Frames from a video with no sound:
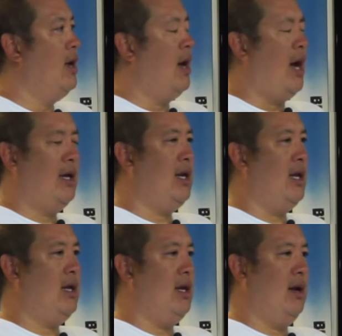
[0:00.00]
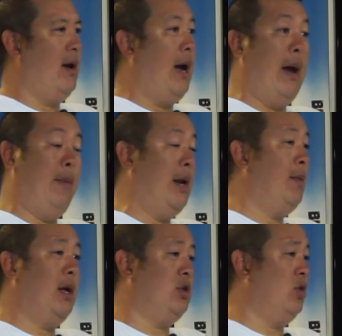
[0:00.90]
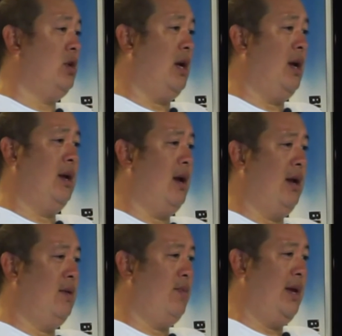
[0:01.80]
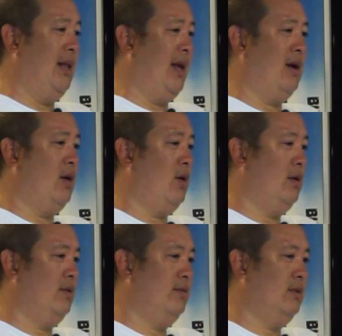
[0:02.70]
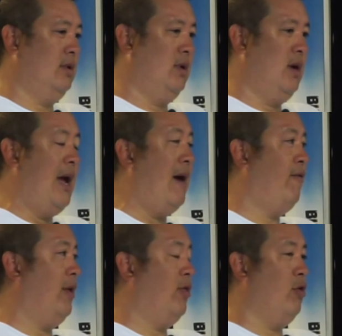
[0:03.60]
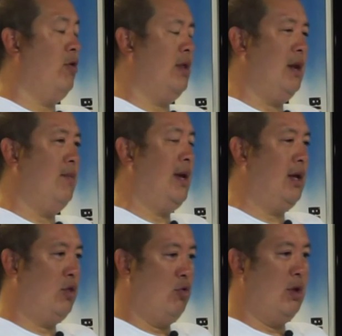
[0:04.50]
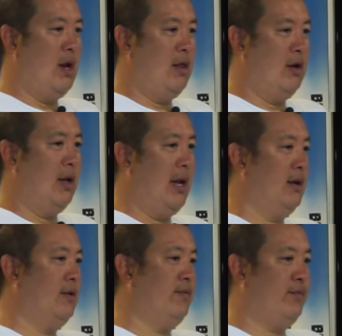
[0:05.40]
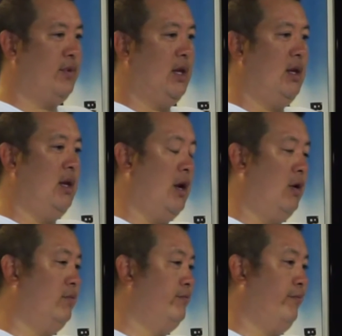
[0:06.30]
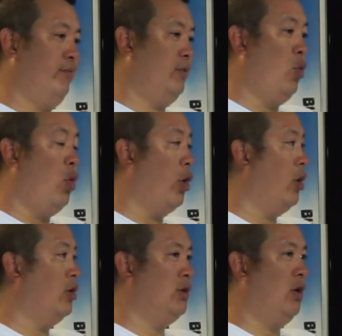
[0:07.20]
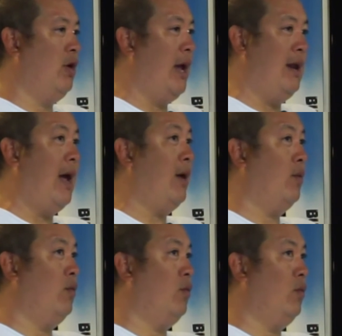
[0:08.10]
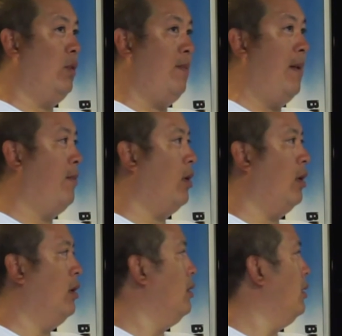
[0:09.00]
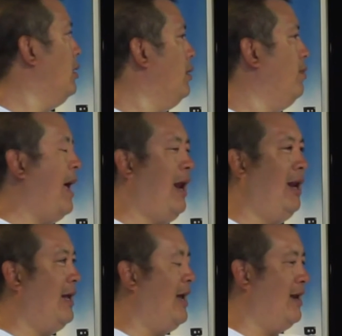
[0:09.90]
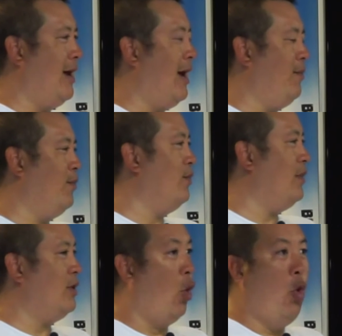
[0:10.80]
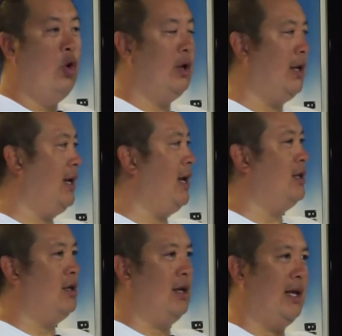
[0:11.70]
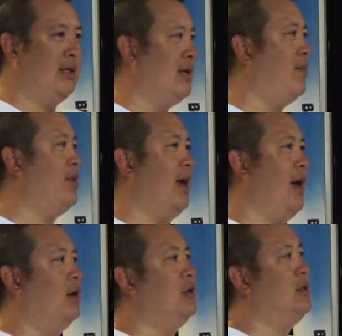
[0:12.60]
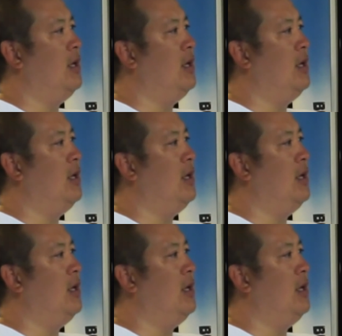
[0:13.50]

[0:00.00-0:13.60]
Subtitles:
I mean, I'm not joking. I could be at like halfway through and then make it through another, like, you know, quarter or so and not remember paddling it. I'm totally into like something else.